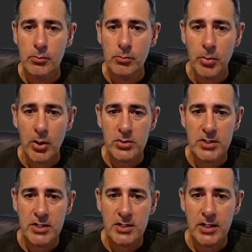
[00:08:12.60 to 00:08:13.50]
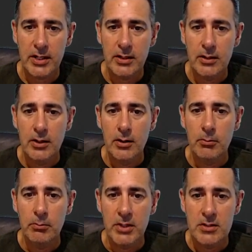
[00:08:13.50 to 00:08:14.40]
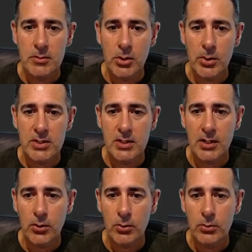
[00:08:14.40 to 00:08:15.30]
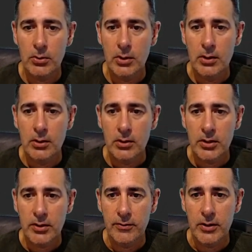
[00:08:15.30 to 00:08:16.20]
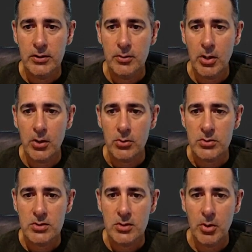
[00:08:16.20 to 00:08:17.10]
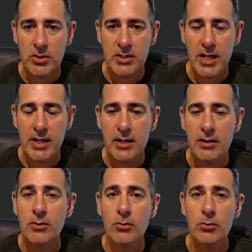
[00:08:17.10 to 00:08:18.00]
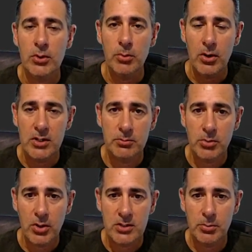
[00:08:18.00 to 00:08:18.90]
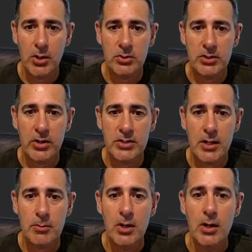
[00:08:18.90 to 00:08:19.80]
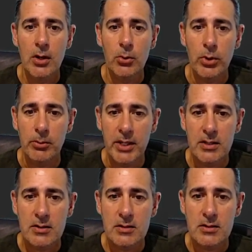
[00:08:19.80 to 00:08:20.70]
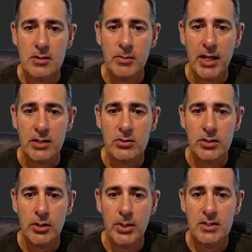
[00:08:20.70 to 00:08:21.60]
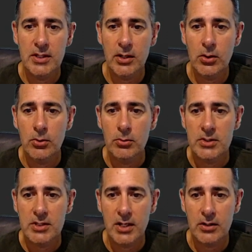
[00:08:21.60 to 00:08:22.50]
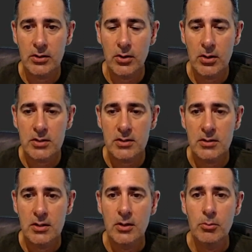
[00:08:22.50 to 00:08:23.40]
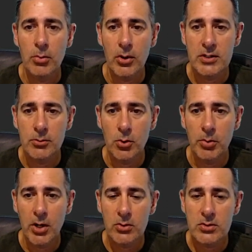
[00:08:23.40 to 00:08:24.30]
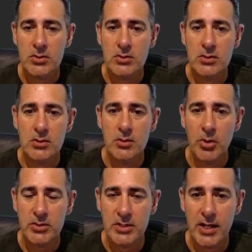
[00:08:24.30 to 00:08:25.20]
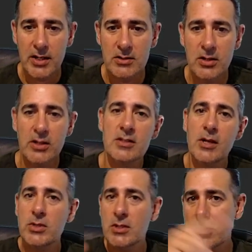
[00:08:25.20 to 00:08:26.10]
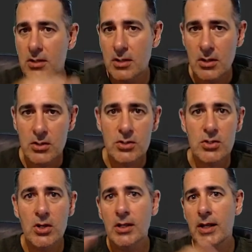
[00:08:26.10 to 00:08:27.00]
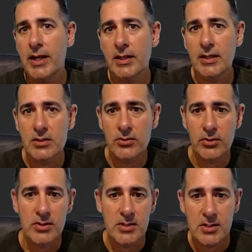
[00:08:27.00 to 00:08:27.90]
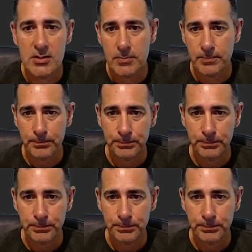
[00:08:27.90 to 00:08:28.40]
Pulse initially, mint some USDL, convert it to Pulse, deposit that in. When the price of Pulse goes up, we mint some extra USDL, send it across, buy some more Pulse, deposit that in. So you can see we're just circulating this through the system.